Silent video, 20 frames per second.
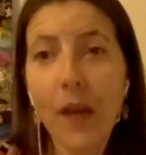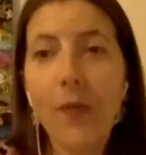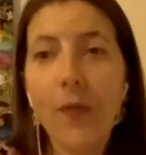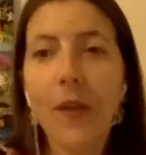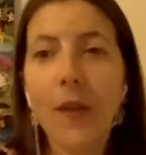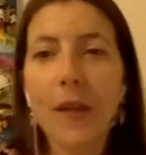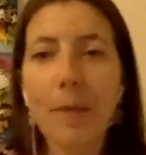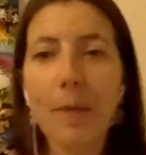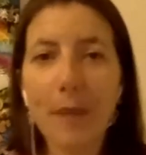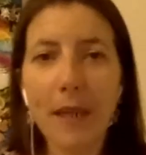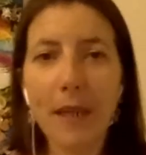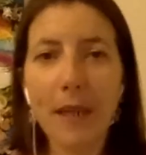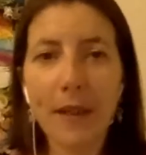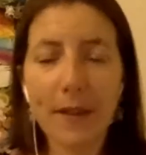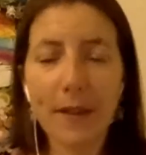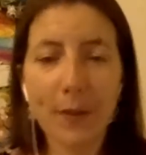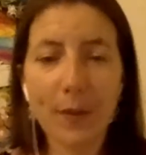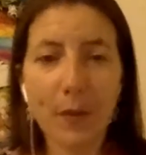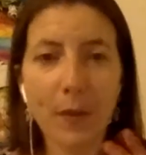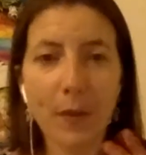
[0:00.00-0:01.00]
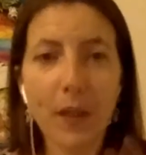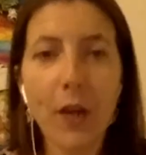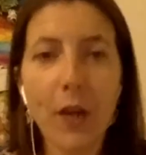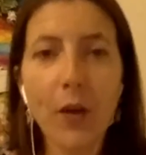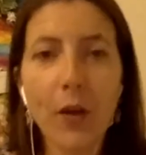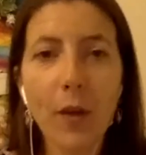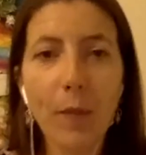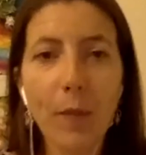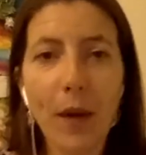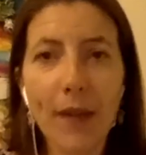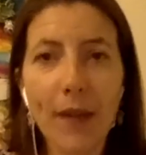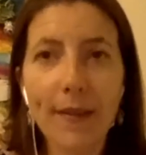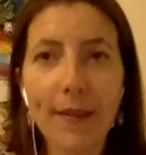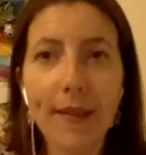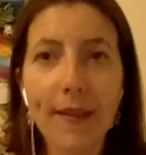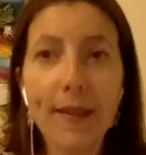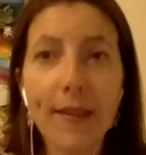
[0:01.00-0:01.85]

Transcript: than it being sort of a yoga practice.